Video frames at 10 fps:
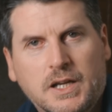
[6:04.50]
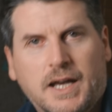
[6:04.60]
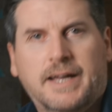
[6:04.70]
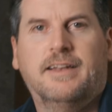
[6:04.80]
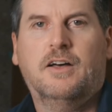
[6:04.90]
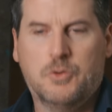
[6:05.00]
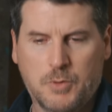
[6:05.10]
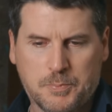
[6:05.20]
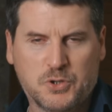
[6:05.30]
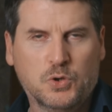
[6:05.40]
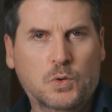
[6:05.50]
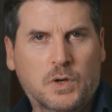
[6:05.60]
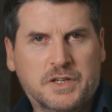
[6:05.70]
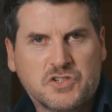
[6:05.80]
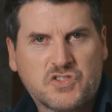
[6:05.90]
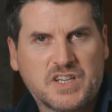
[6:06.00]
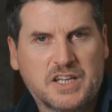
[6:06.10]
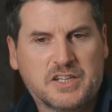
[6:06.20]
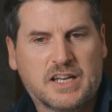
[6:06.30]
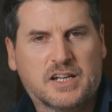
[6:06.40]
and light them up cool, and you just
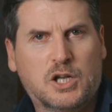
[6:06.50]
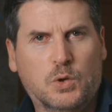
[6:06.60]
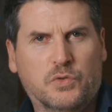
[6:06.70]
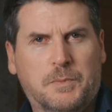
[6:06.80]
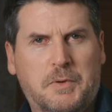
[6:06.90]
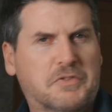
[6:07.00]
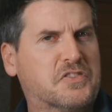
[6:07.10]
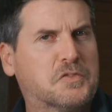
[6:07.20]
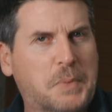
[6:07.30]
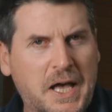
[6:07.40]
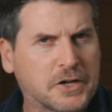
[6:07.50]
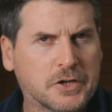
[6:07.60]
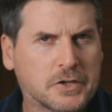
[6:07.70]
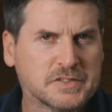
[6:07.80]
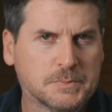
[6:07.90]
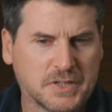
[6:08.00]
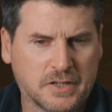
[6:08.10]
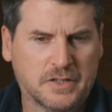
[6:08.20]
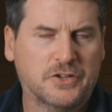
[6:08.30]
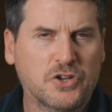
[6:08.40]
get a close-up of a spanner or something
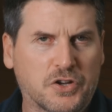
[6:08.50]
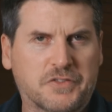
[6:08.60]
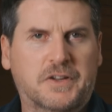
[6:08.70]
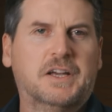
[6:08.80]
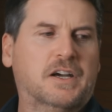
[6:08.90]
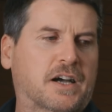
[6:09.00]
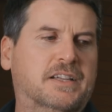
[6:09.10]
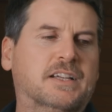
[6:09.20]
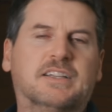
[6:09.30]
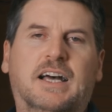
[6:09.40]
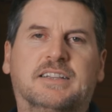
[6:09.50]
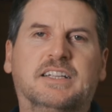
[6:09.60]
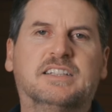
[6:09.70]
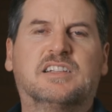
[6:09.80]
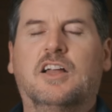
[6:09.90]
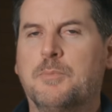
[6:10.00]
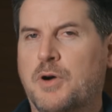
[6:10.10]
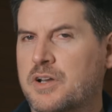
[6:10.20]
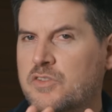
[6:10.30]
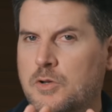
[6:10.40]
on a nut, I think that the
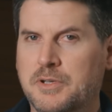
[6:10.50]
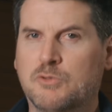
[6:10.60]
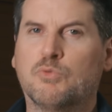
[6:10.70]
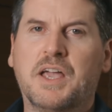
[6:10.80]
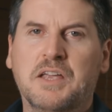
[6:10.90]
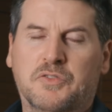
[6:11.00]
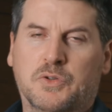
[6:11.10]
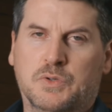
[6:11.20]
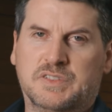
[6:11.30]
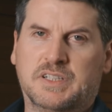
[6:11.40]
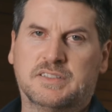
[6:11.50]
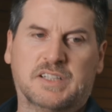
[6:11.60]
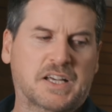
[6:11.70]
Slypod is going to be great for those things.